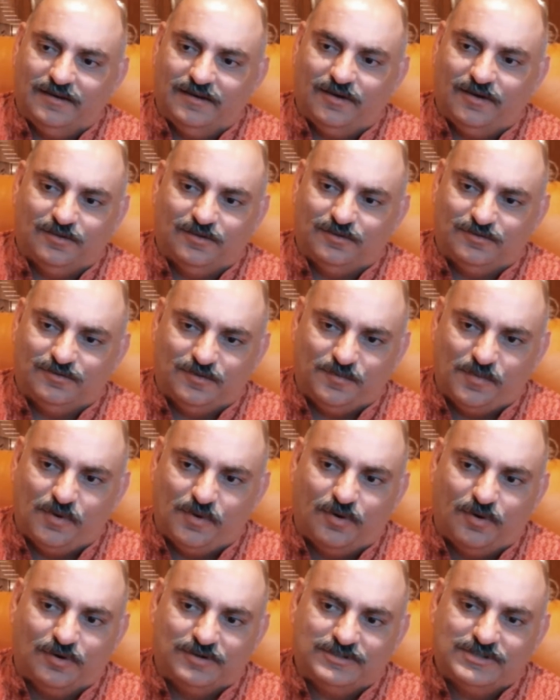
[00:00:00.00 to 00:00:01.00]
all those
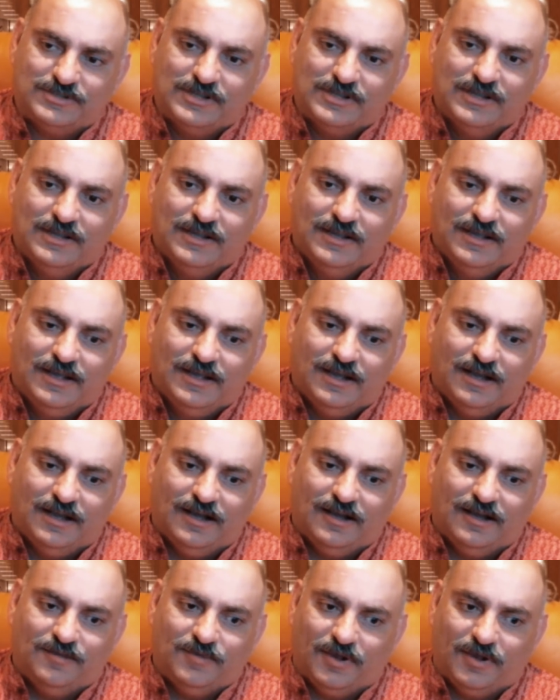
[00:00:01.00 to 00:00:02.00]
reports,
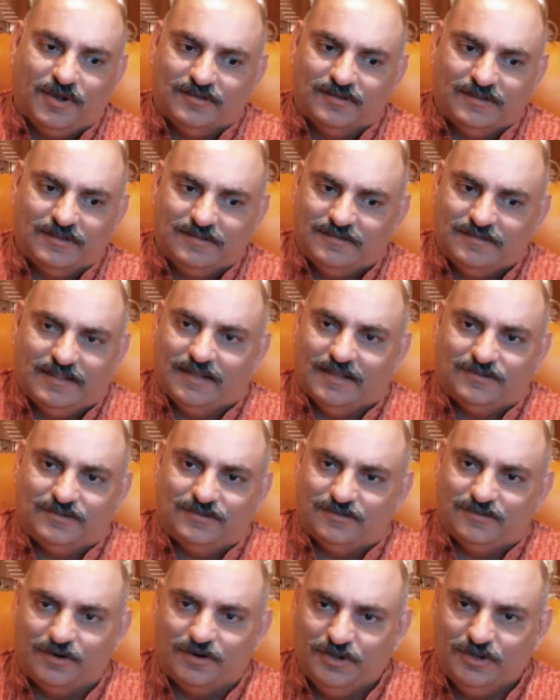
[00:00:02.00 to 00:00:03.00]
because they said that's
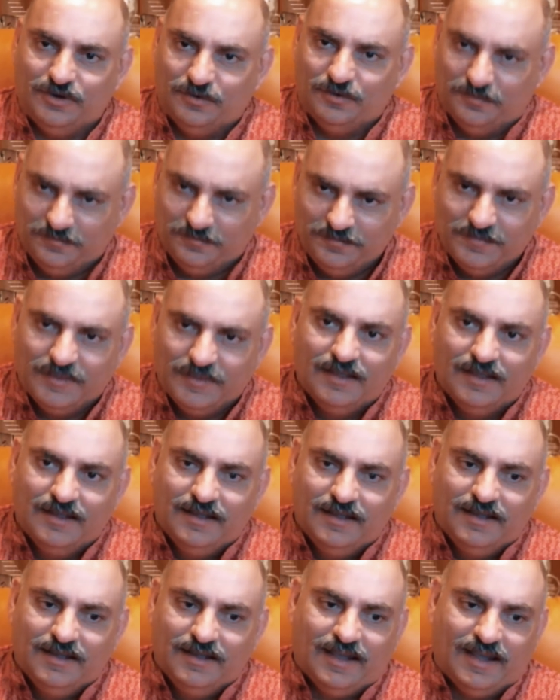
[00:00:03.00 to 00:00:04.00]
just not you.
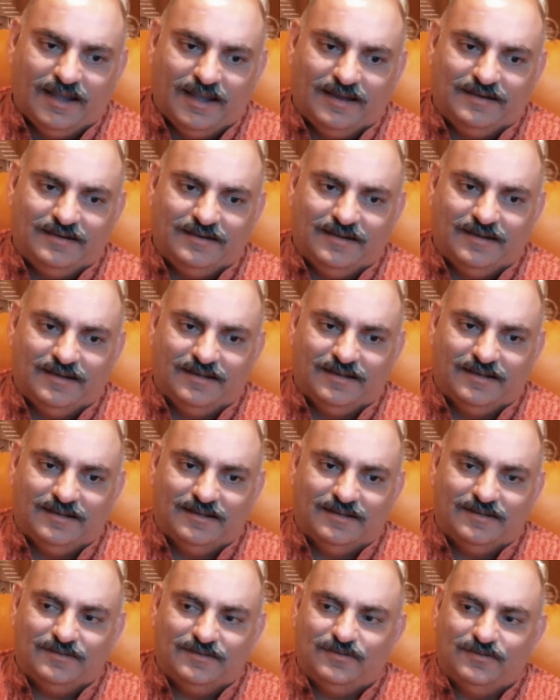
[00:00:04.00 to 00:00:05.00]
And
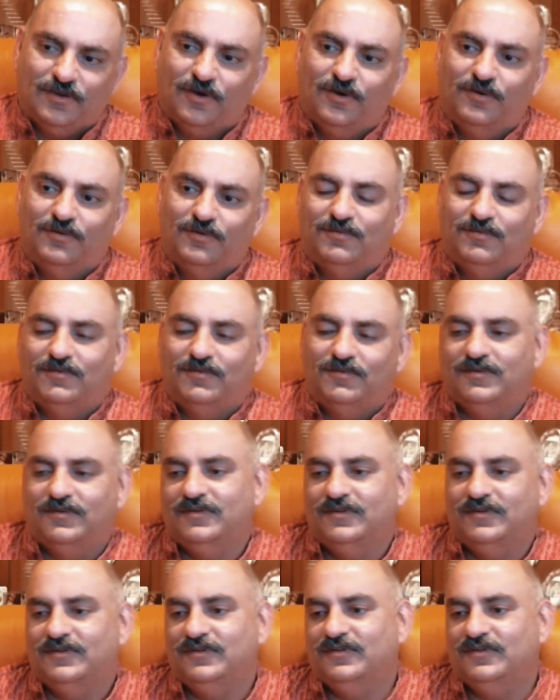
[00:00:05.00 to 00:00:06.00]
so
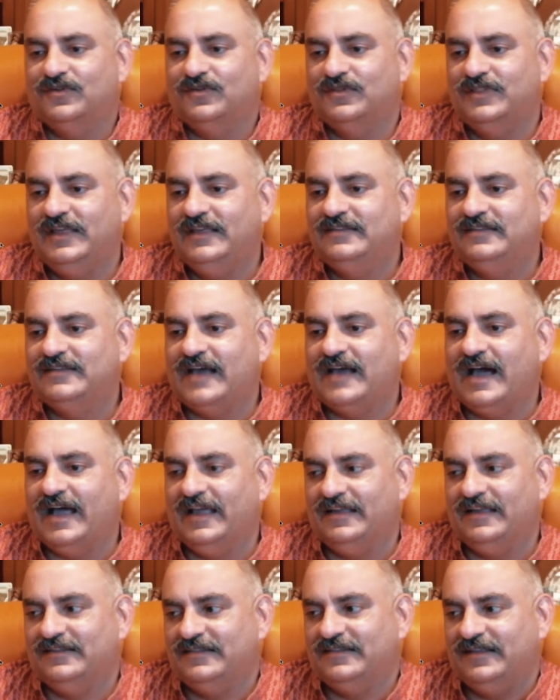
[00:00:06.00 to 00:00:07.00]
these
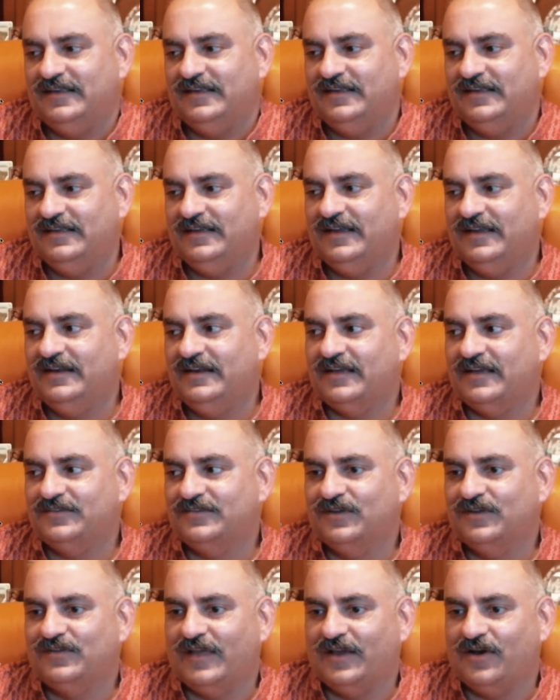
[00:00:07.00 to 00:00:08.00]
guys, the
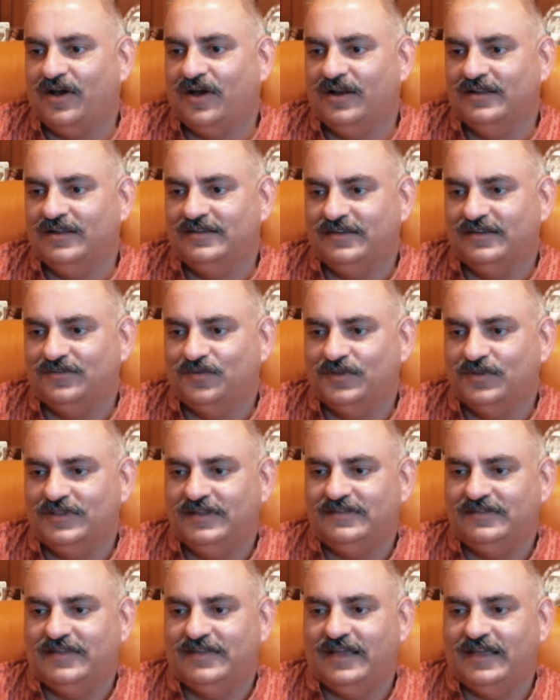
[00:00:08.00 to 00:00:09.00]
industrial psychologists, what
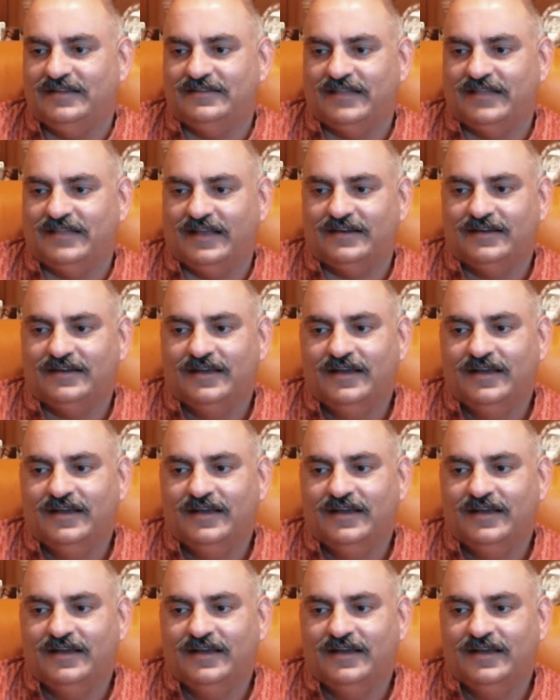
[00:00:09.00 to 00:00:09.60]
they said is that